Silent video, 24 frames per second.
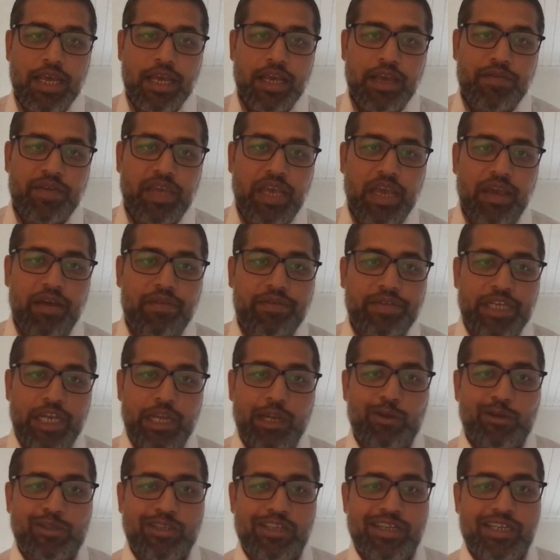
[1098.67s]
we have
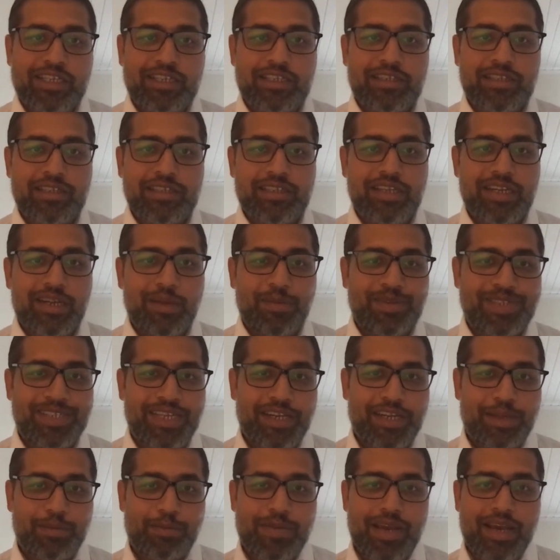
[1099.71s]
yellow circles
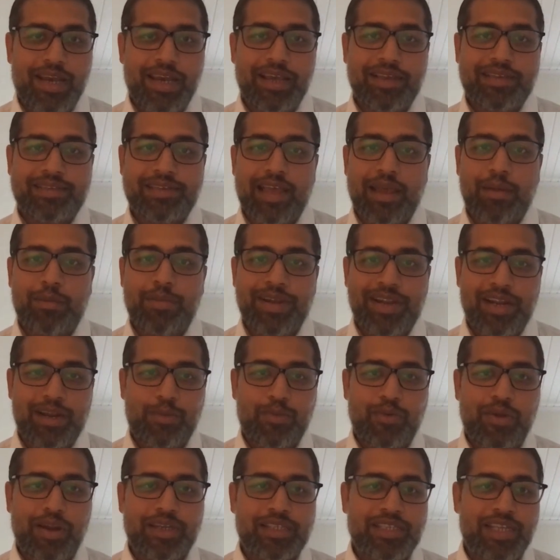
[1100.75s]
representing my example data
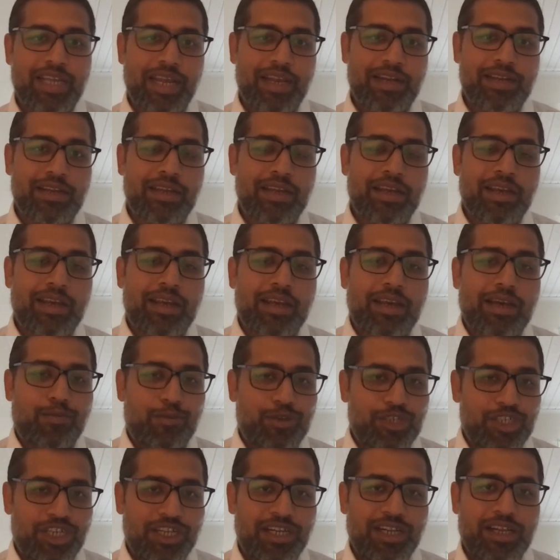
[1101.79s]
points, and
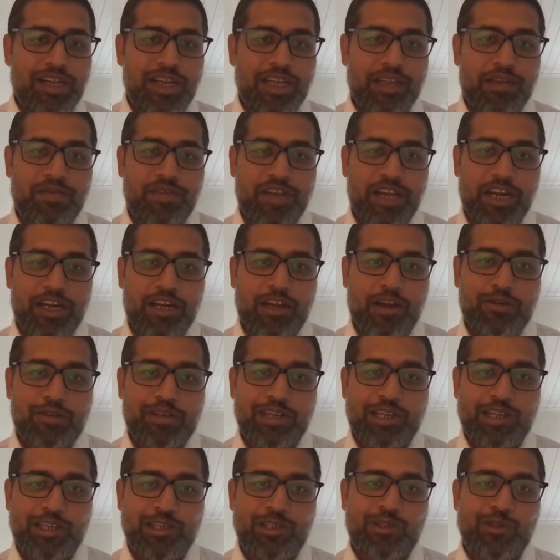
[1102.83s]
machine learning figured out
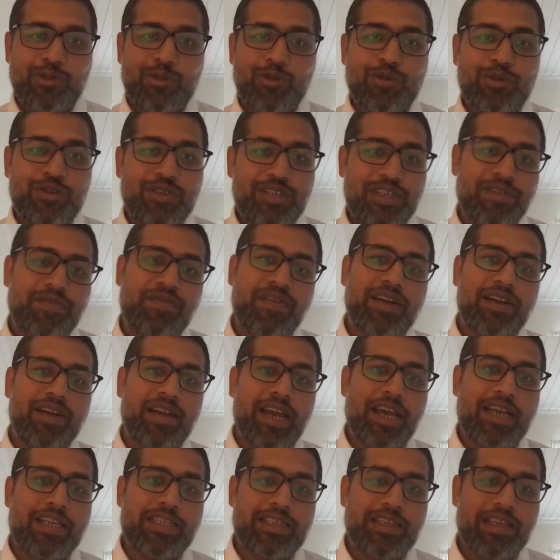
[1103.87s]
two different
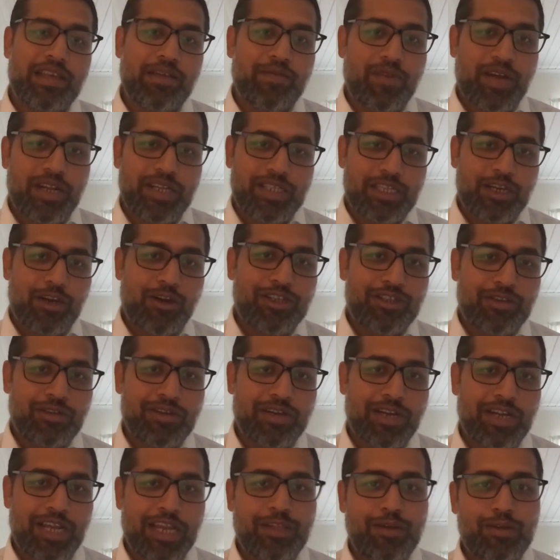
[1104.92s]
lines. One is a
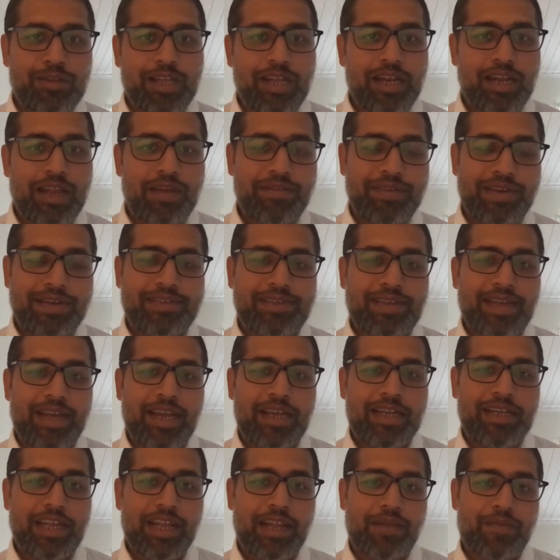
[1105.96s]
horizontal line on the left-hand
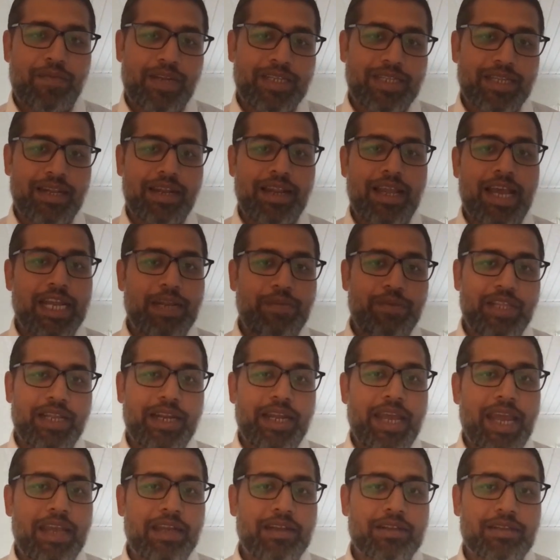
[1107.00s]
side, and one is a line with an
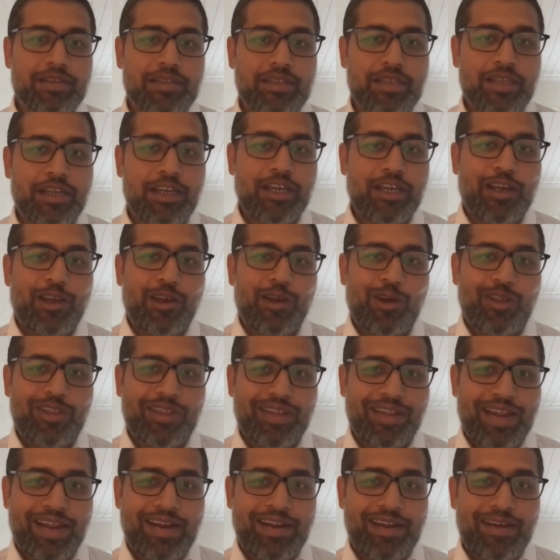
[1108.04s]
angle on
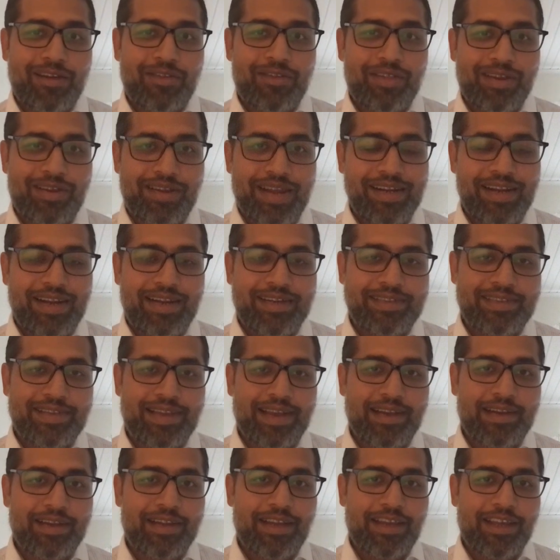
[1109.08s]
the right-hand
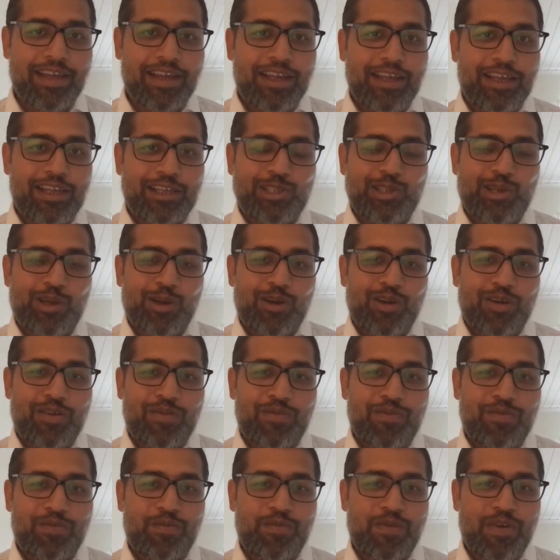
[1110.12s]
side. So
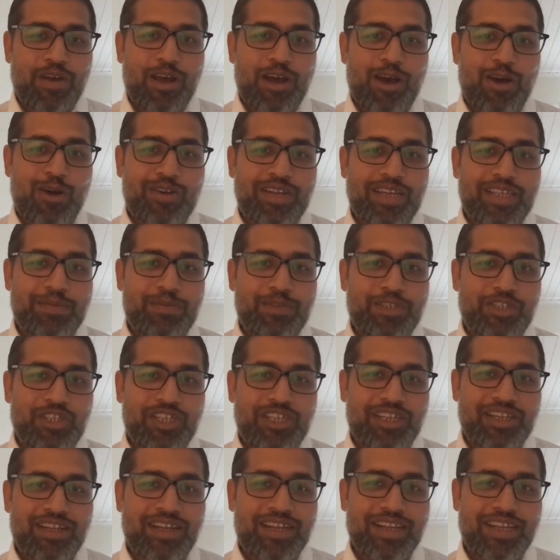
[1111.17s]
how does
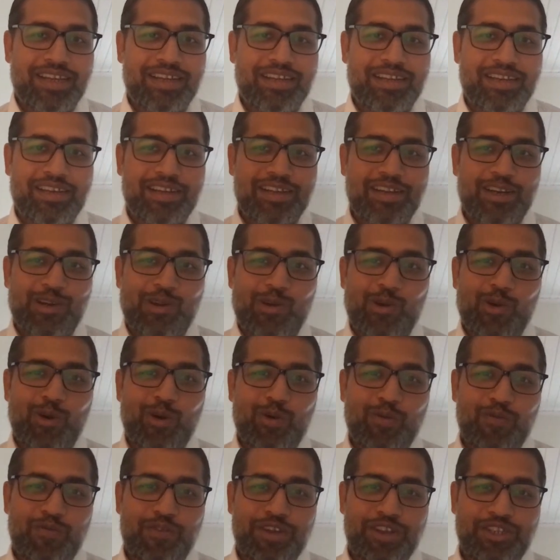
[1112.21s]
machine learning
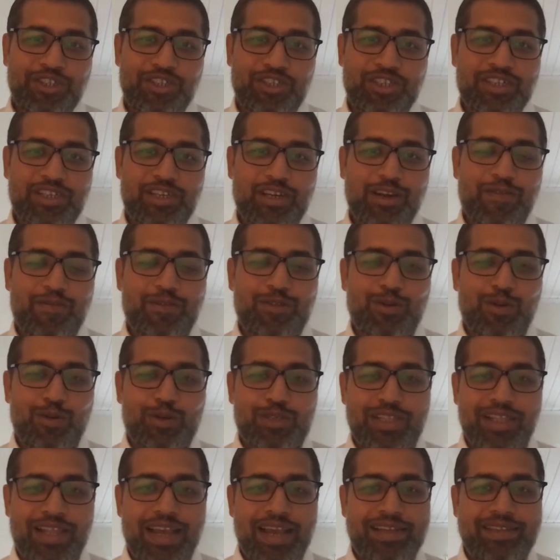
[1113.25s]
know which of those
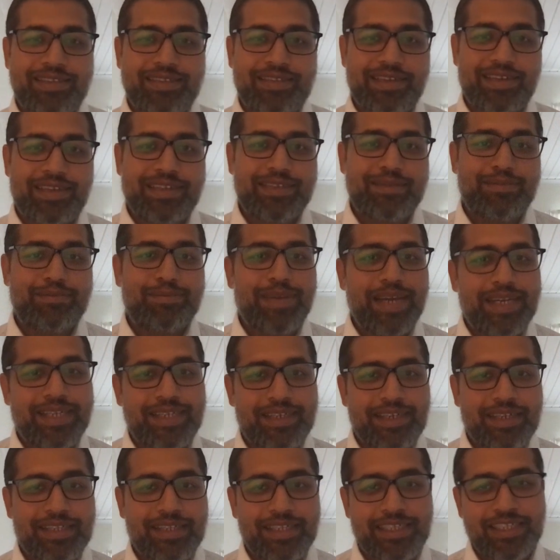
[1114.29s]
lines is
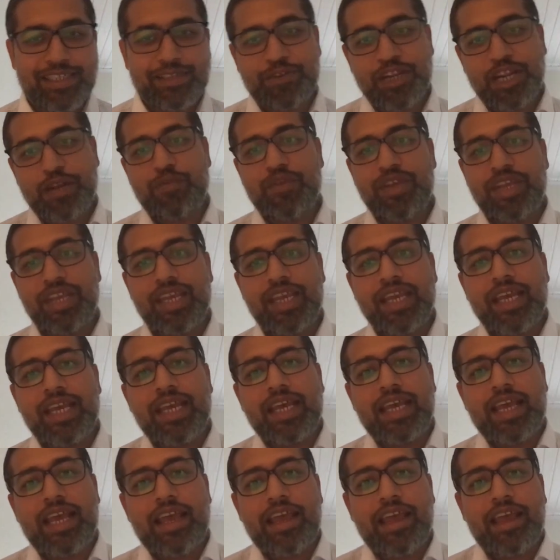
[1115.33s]
better? This is where we
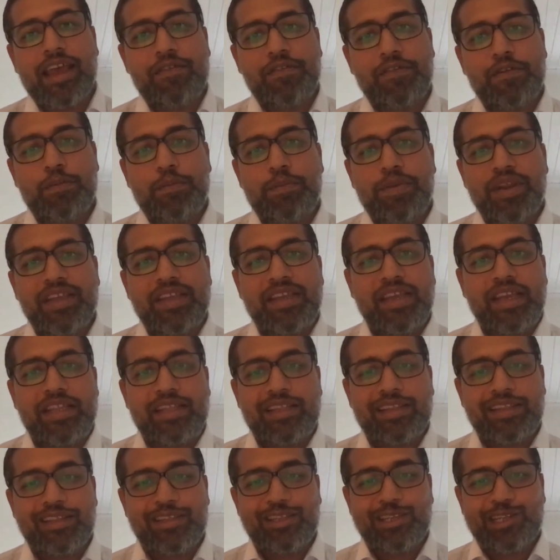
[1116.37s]
have to bring
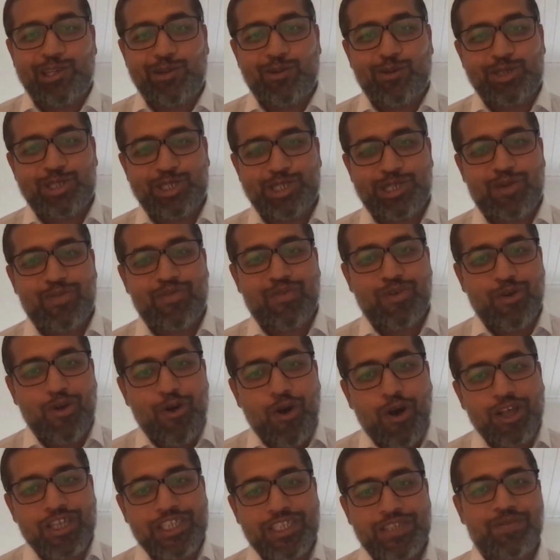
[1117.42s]
in the notion of
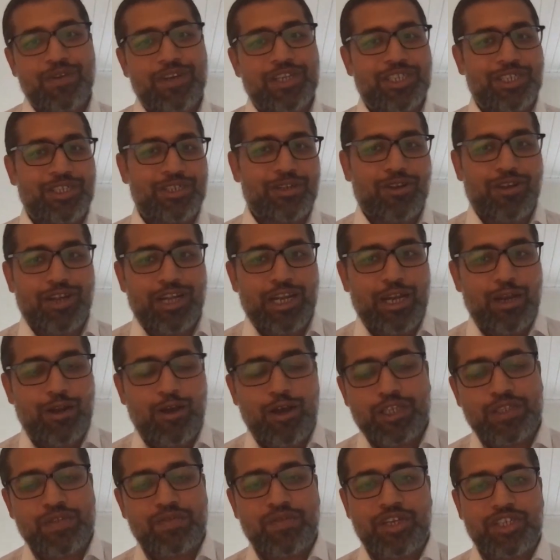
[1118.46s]
cost function or
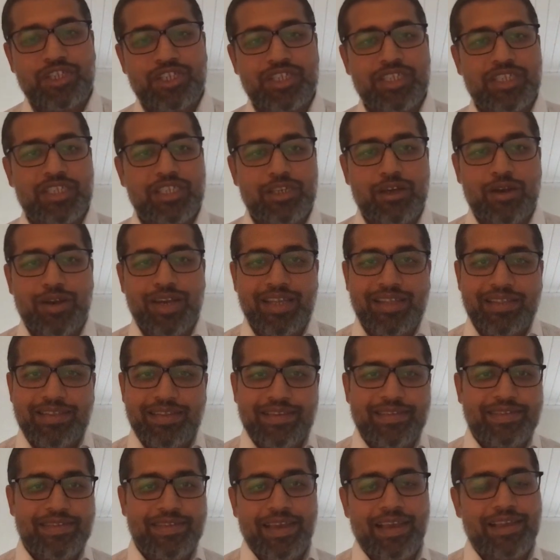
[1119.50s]
loss function. Now, in
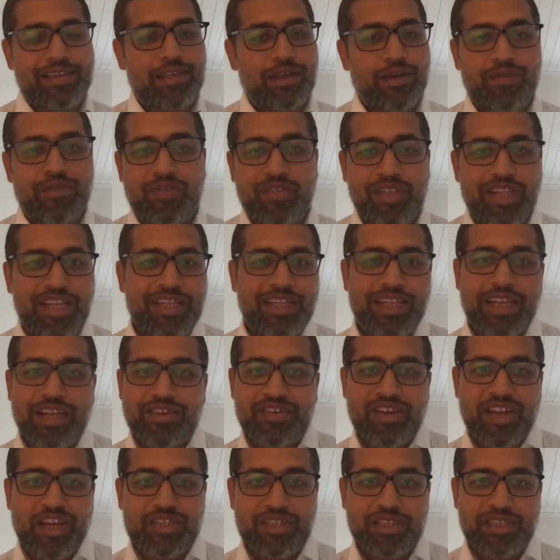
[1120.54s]
this case of linear
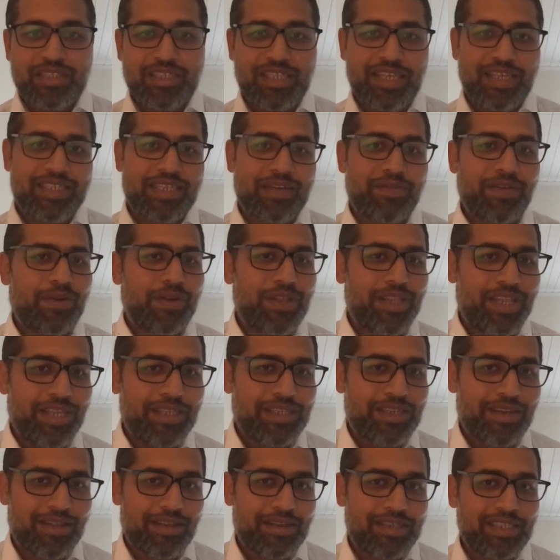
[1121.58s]
regression, things
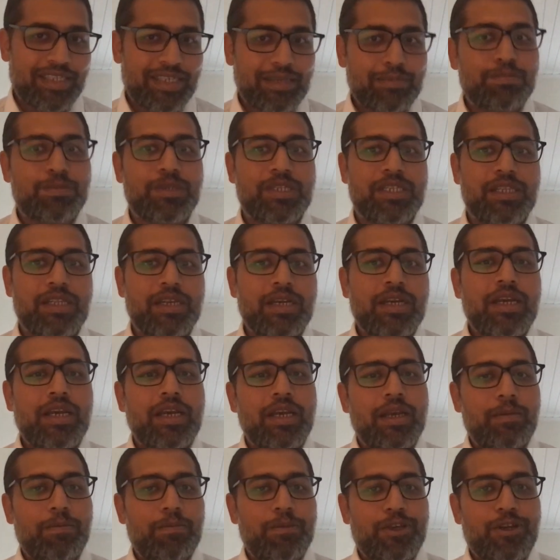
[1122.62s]
are rather simple,
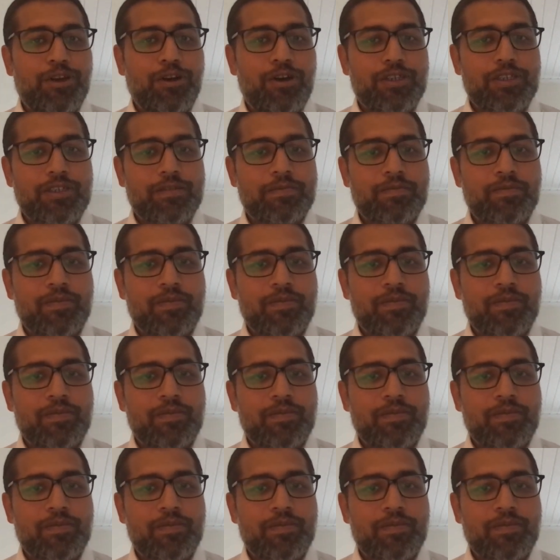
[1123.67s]
because